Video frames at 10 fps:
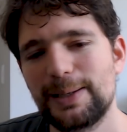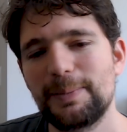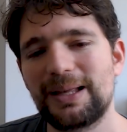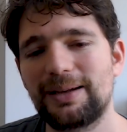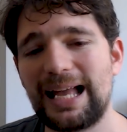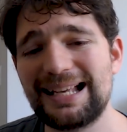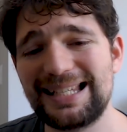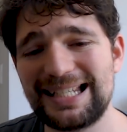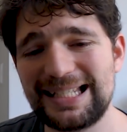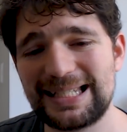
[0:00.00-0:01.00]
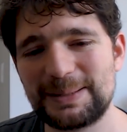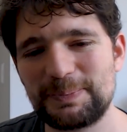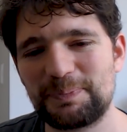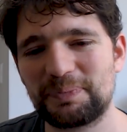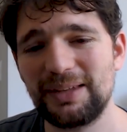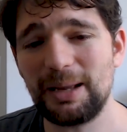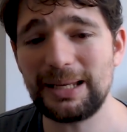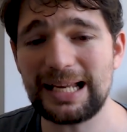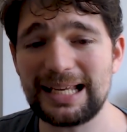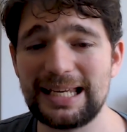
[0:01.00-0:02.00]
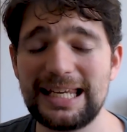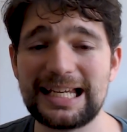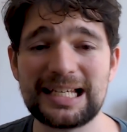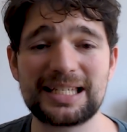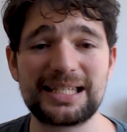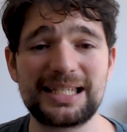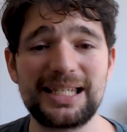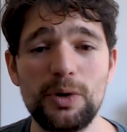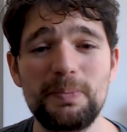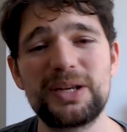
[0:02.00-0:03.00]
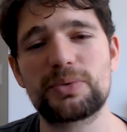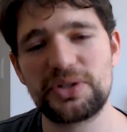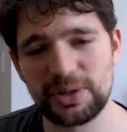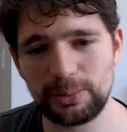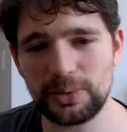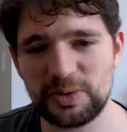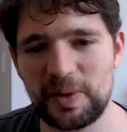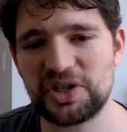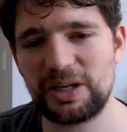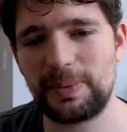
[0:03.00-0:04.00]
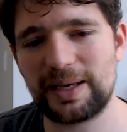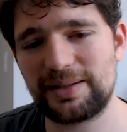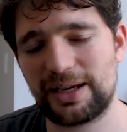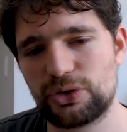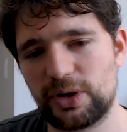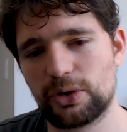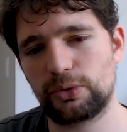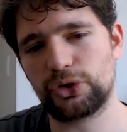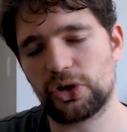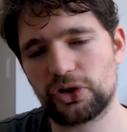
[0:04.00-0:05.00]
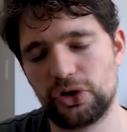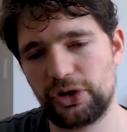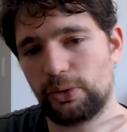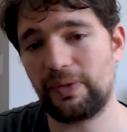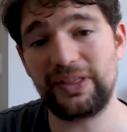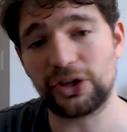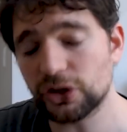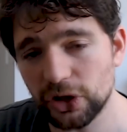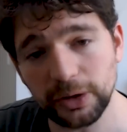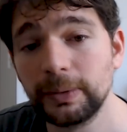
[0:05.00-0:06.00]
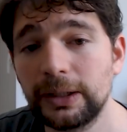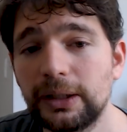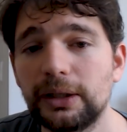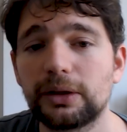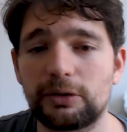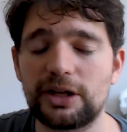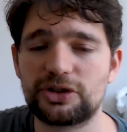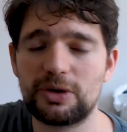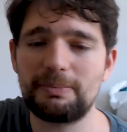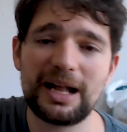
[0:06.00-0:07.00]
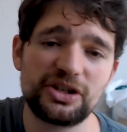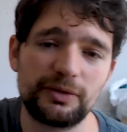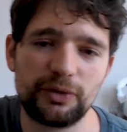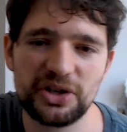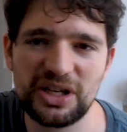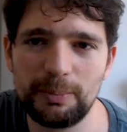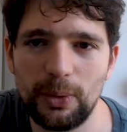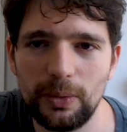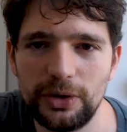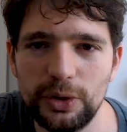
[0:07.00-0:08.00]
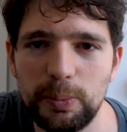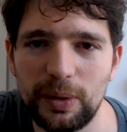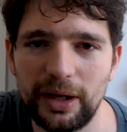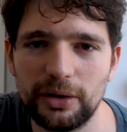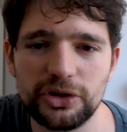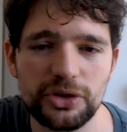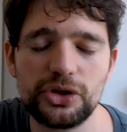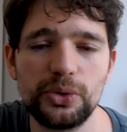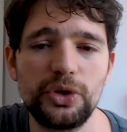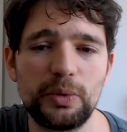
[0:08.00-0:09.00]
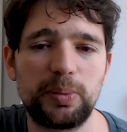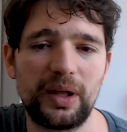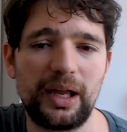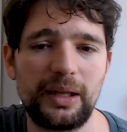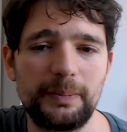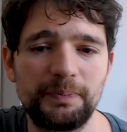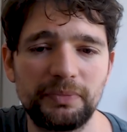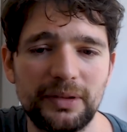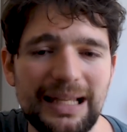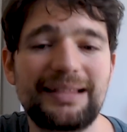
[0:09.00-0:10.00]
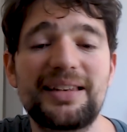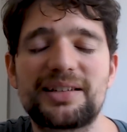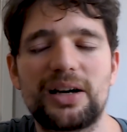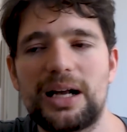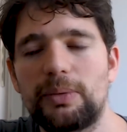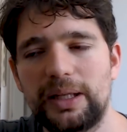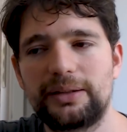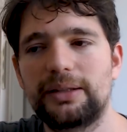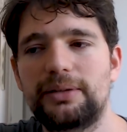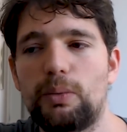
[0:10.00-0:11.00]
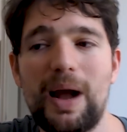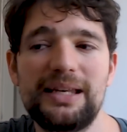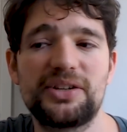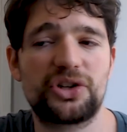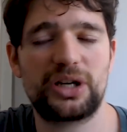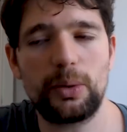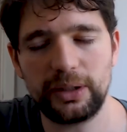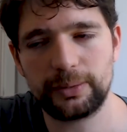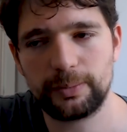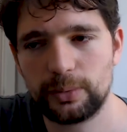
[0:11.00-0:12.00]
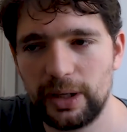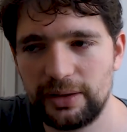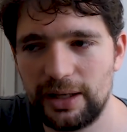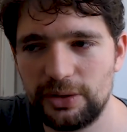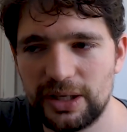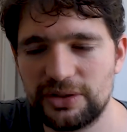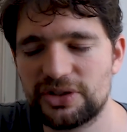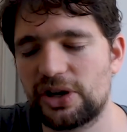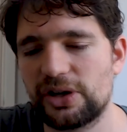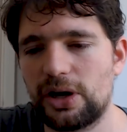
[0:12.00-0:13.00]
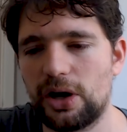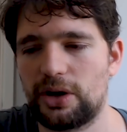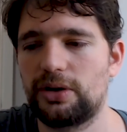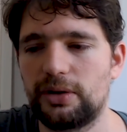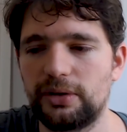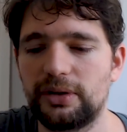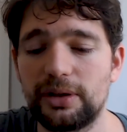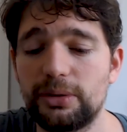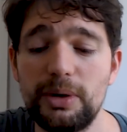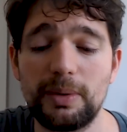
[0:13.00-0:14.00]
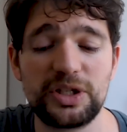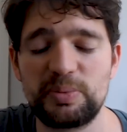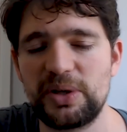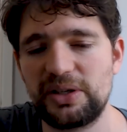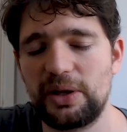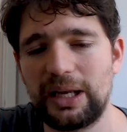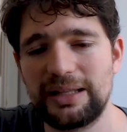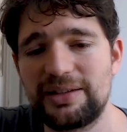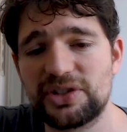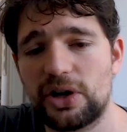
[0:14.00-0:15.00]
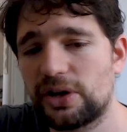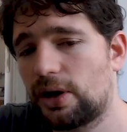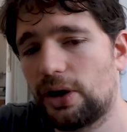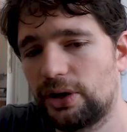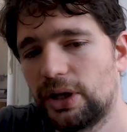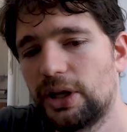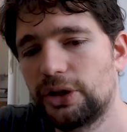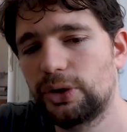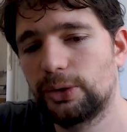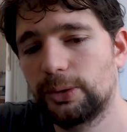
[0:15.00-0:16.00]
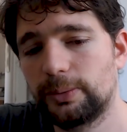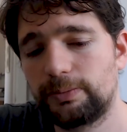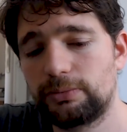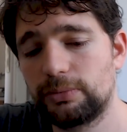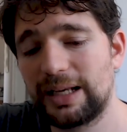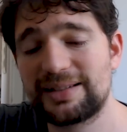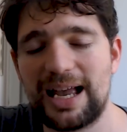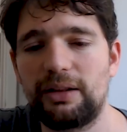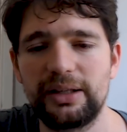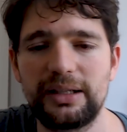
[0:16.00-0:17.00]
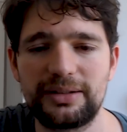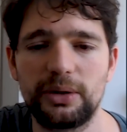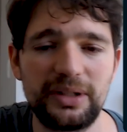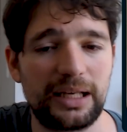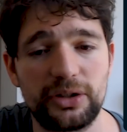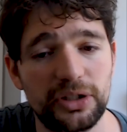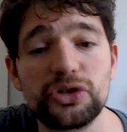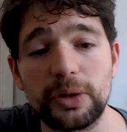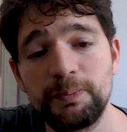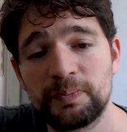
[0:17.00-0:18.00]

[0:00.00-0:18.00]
As it is, I mean, it can still be reasonable, especially because it can trigger on your turn and on their turn, right? So imagine, for example, you play, on turn 2, you play that discard outlet, the white discard outlet, right? That you can discard a card. The 3/1 Spirit, you can discard a card to exile it until the end of the turn.